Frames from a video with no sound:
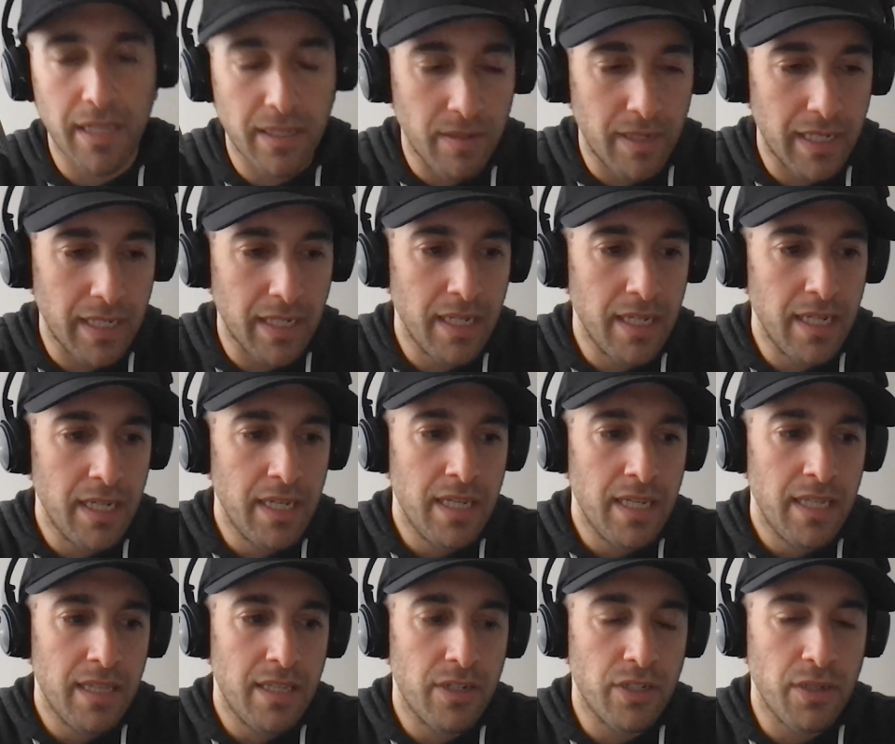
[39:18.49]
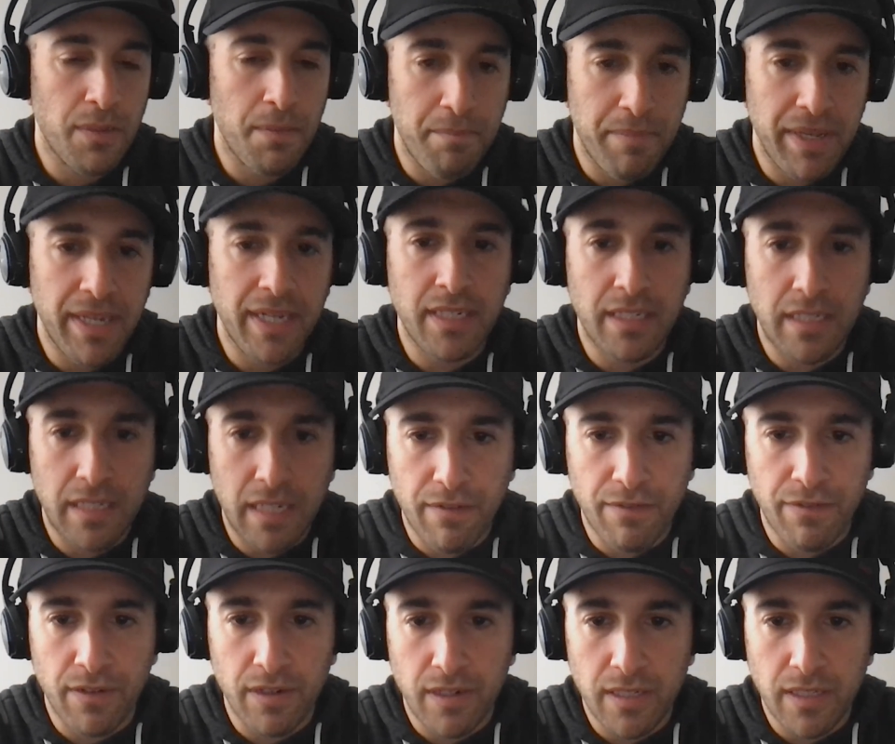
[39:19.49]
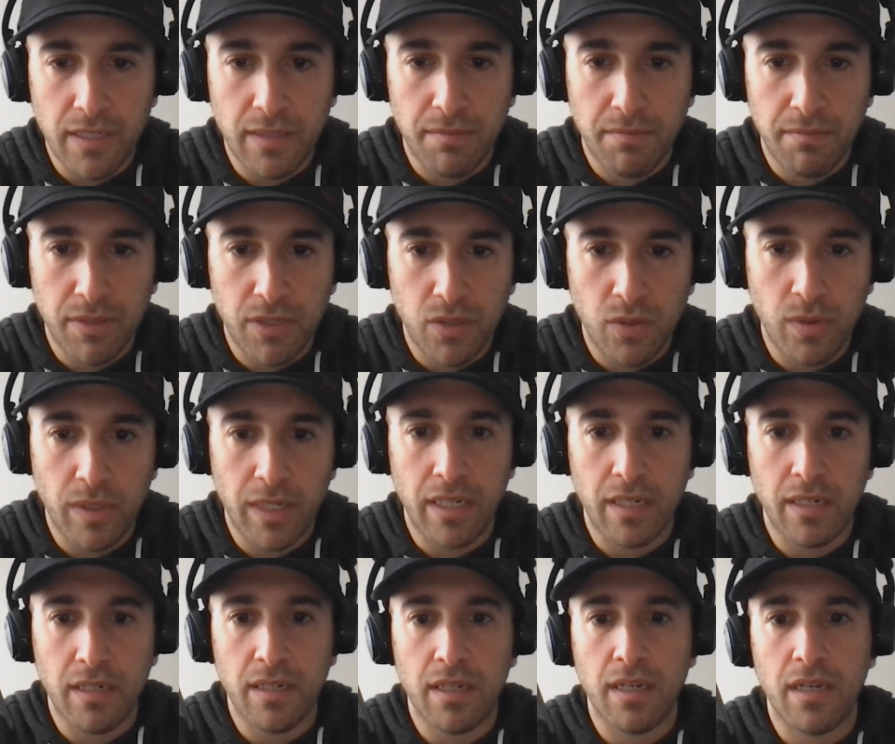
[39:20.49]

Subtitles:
They're like, there's a big difference between